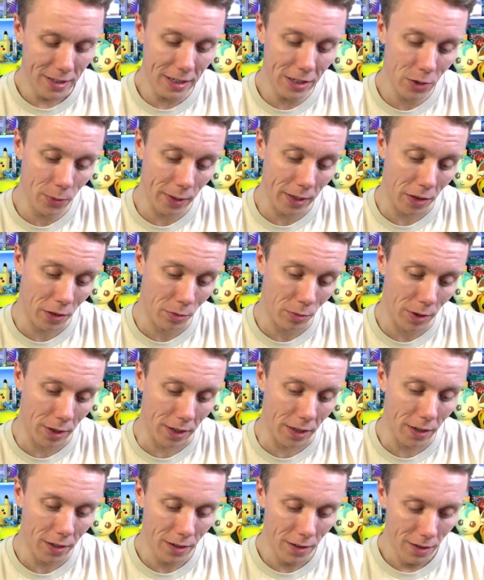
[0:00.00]

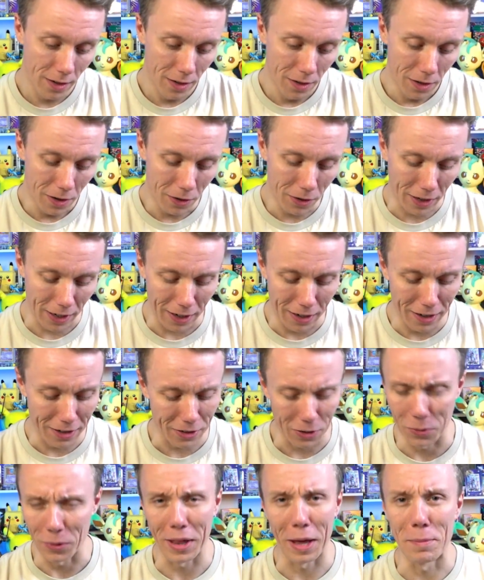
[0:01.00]
D23. Okay, I
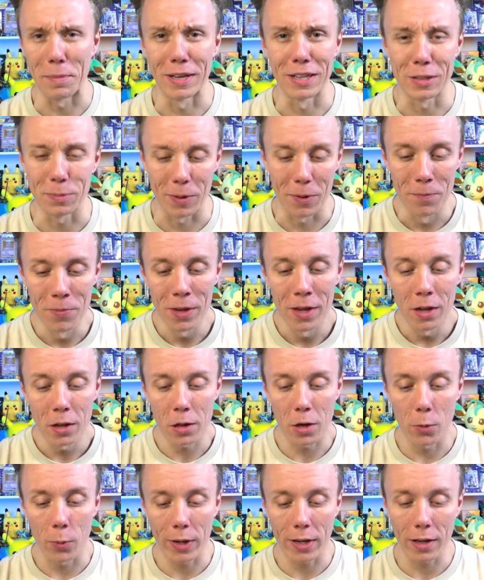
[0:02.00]
don't know what that means, but...
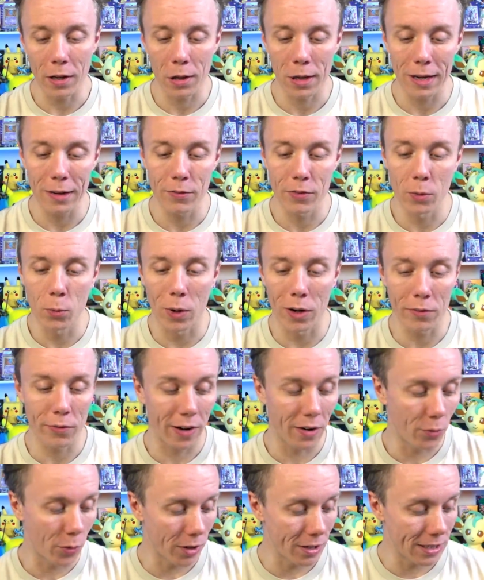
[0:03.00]
So we're going to save the
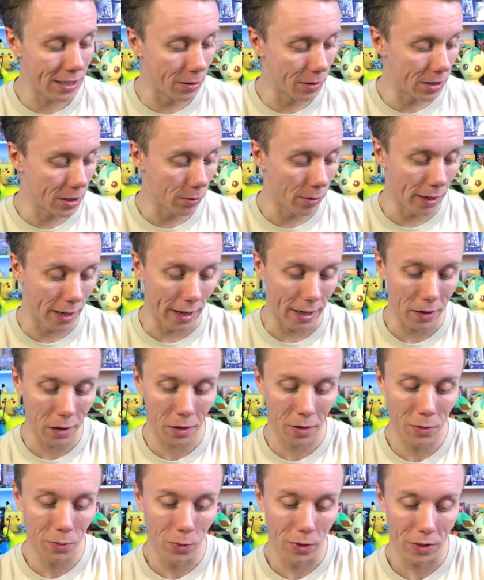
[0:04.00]
151 Tim till
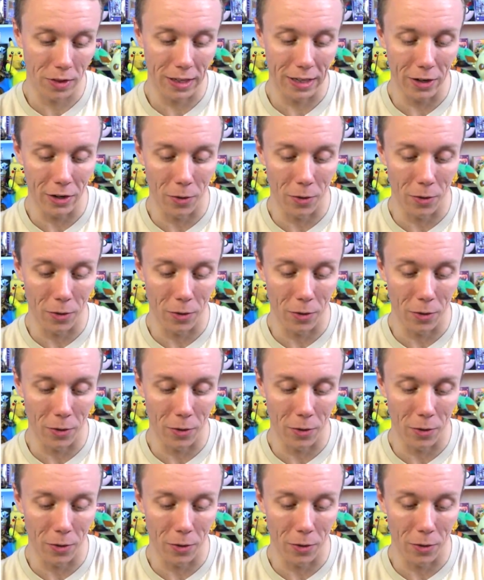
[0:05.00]
last with the